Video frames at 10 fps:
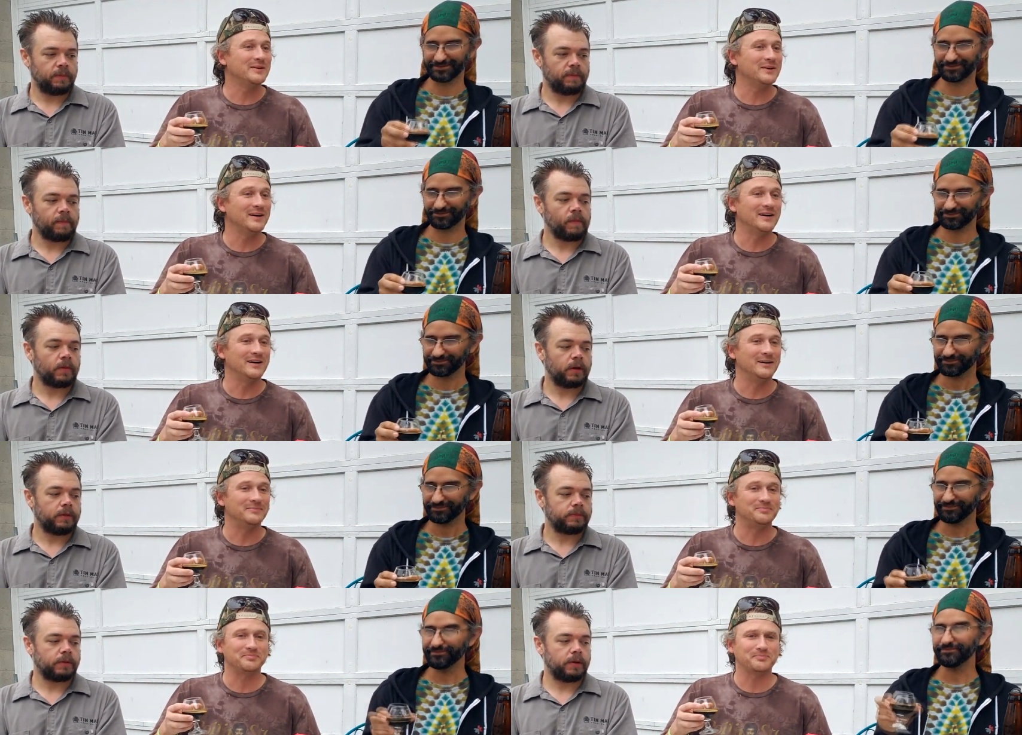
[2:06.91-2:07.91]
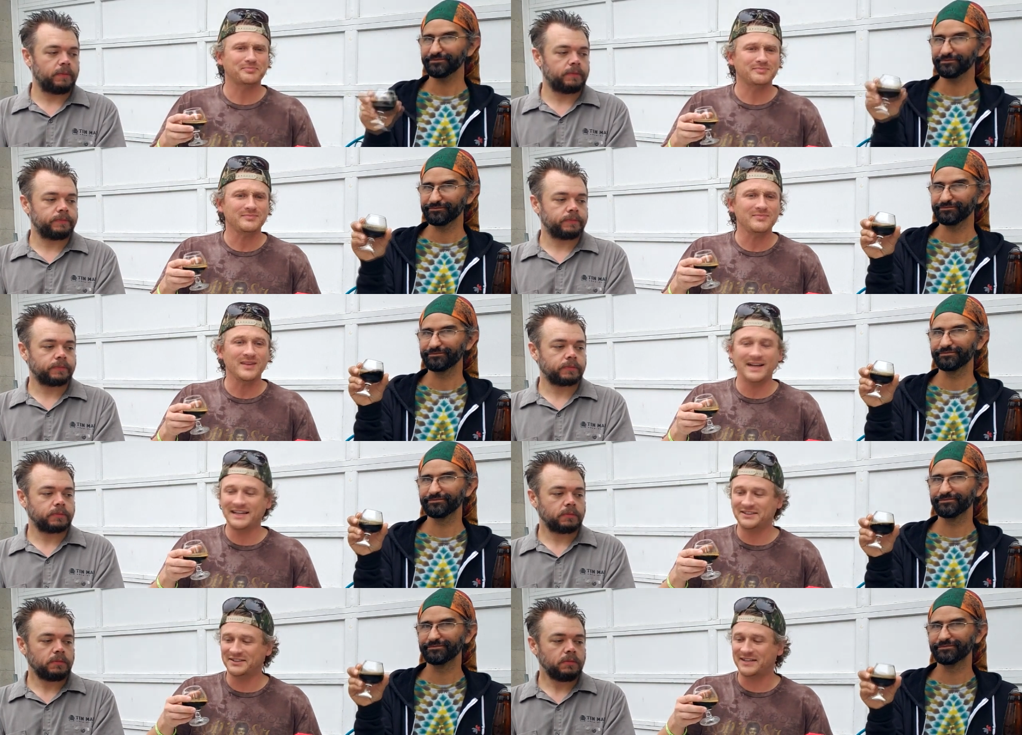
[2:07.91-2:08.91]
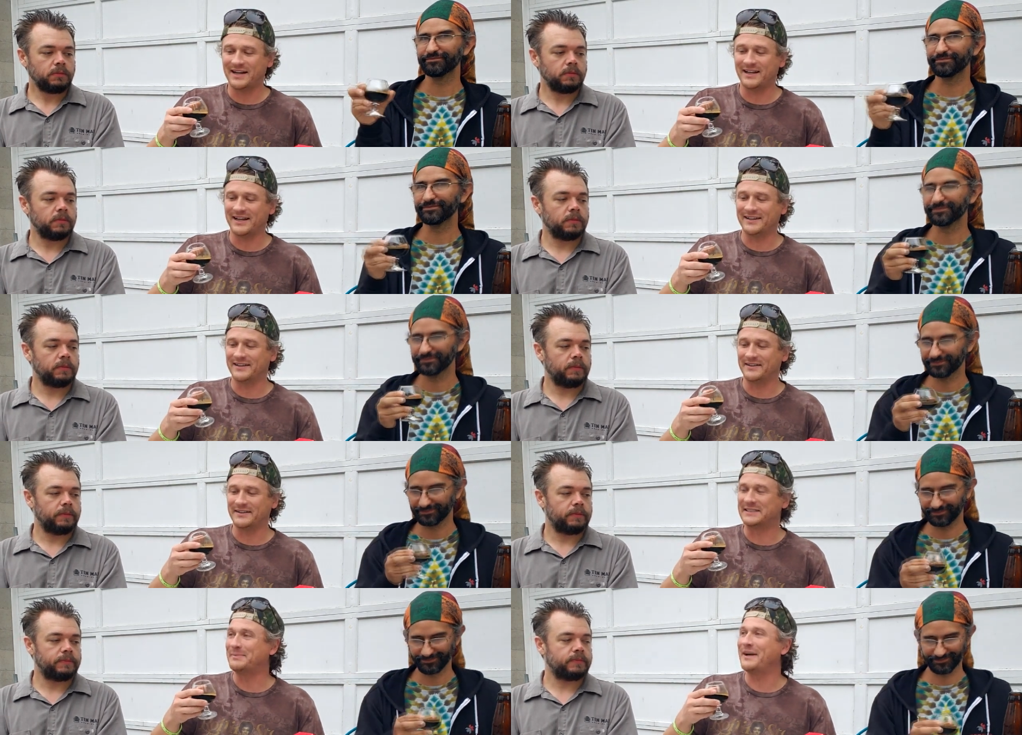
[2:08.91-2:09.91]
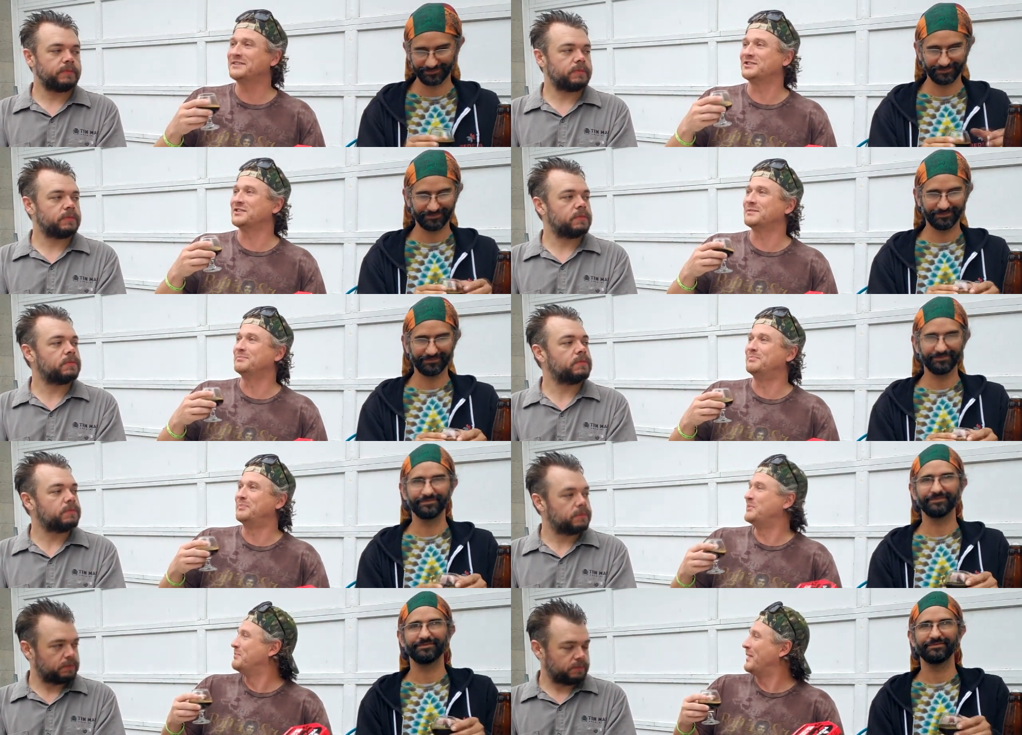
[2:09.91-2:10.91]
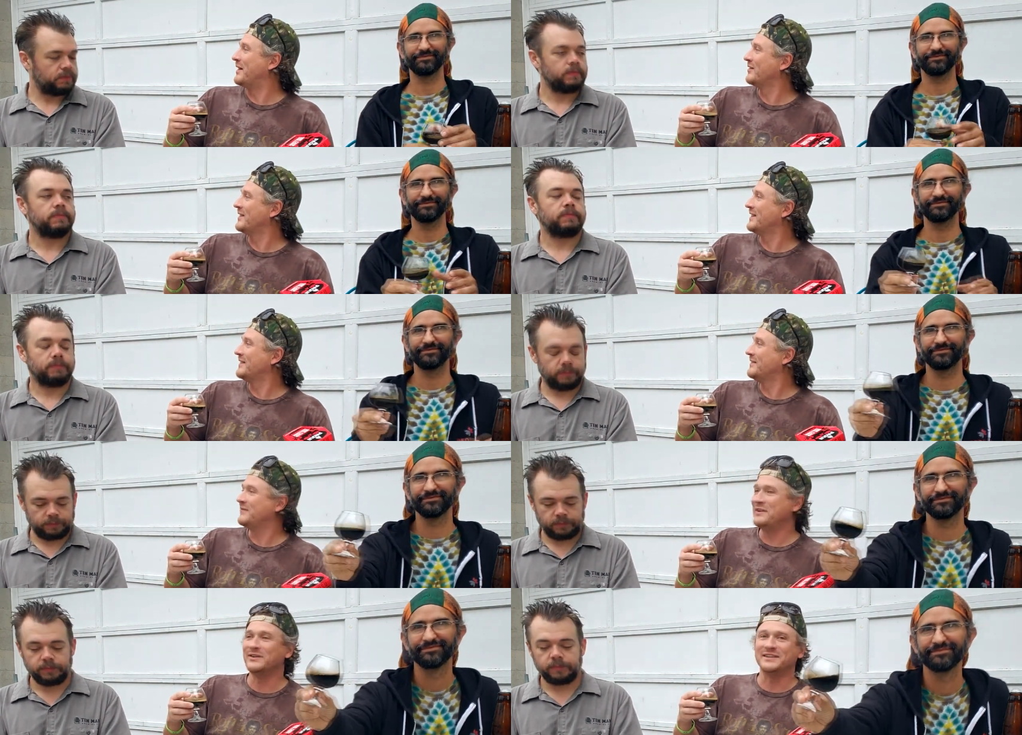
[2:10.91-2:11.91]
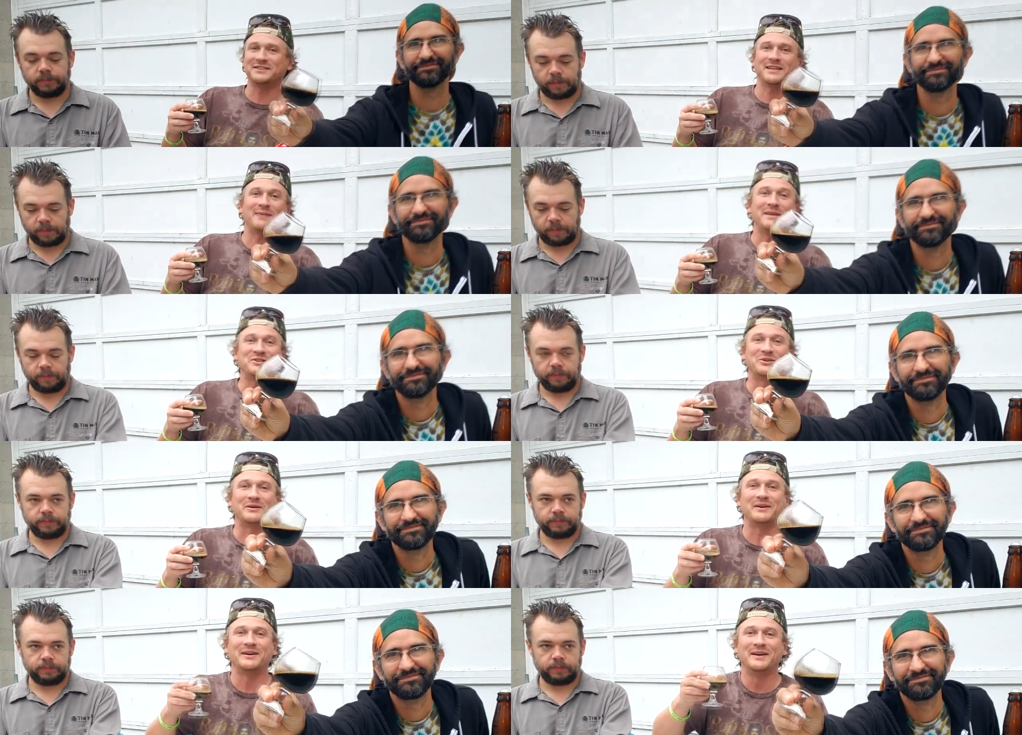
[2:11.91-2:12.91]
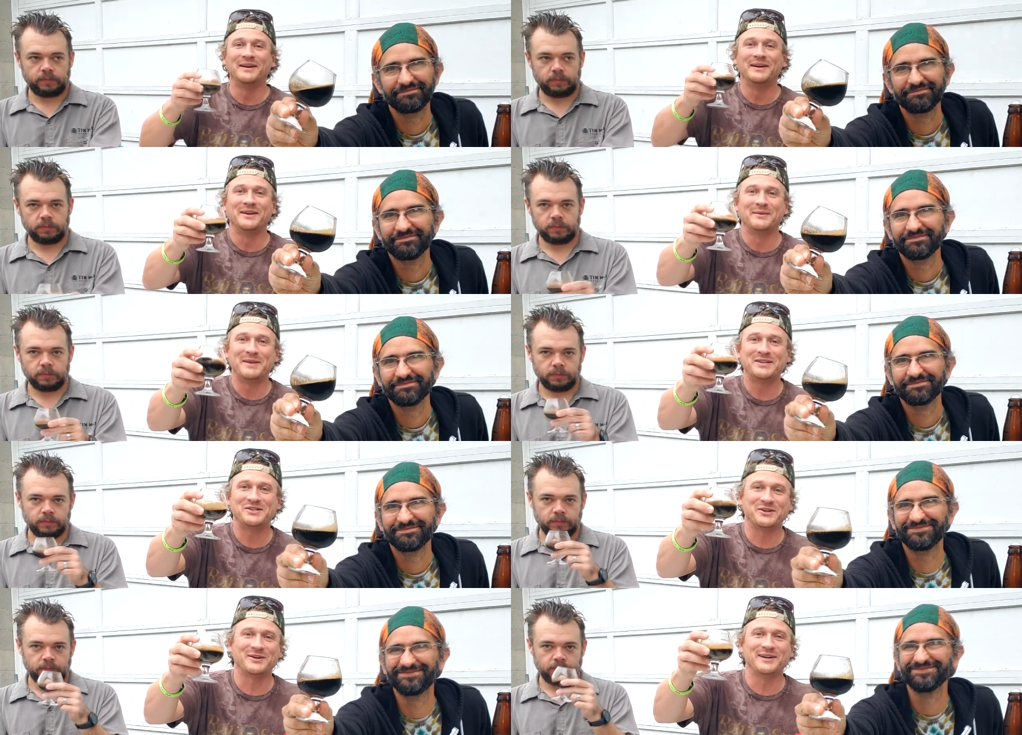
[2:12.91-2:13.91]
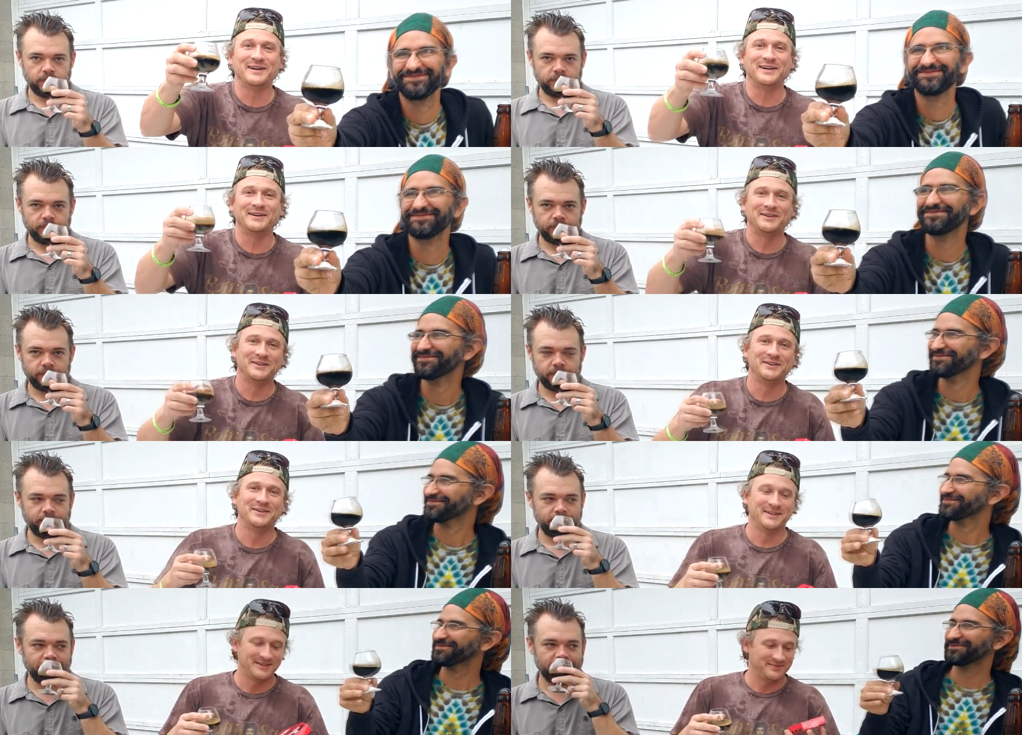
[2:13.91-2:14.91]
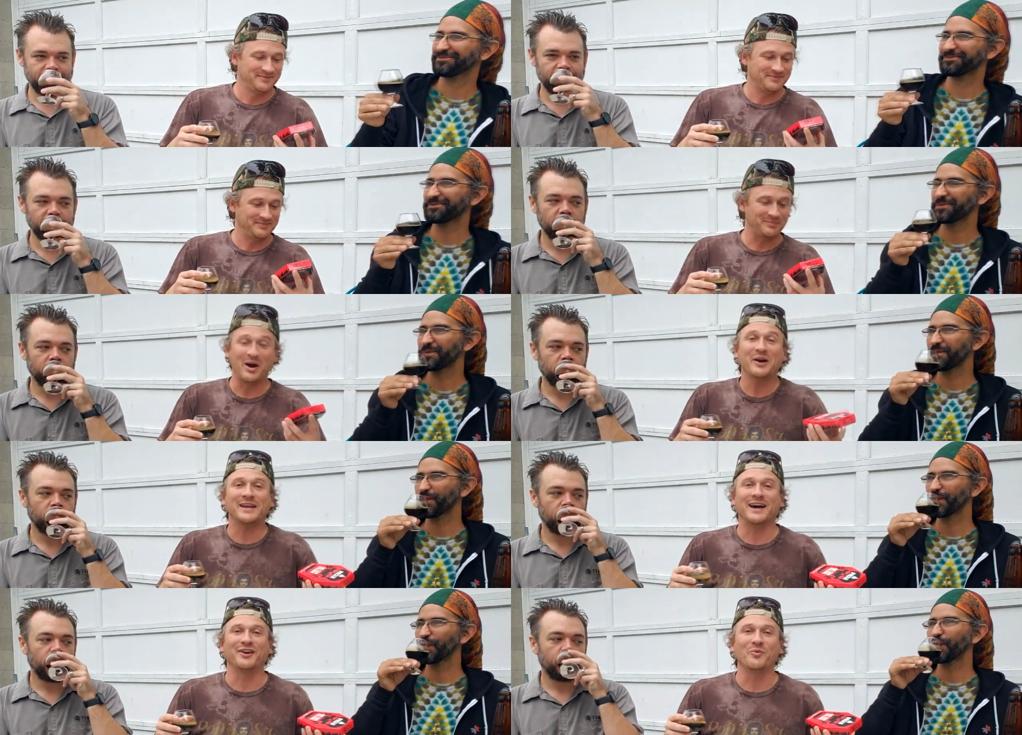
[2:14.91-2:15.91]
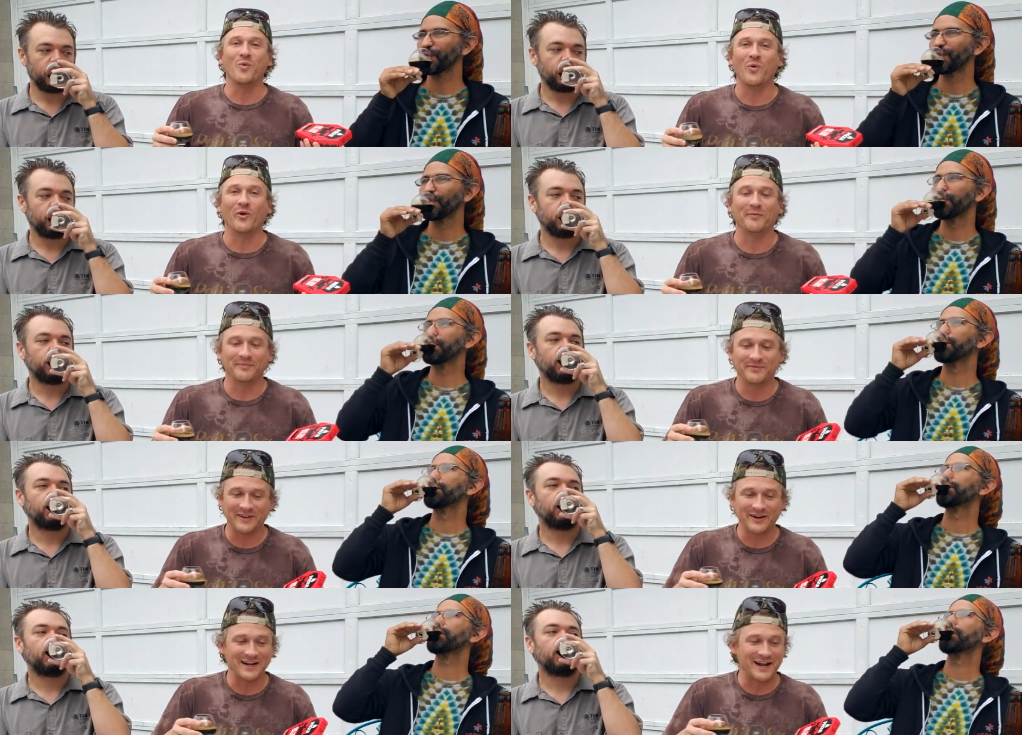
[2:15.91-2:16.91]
Speaker 1: Um, it's just got like a the spice, just you barely feel it. It just kind of makes your makes your uh, body kind of warm. Very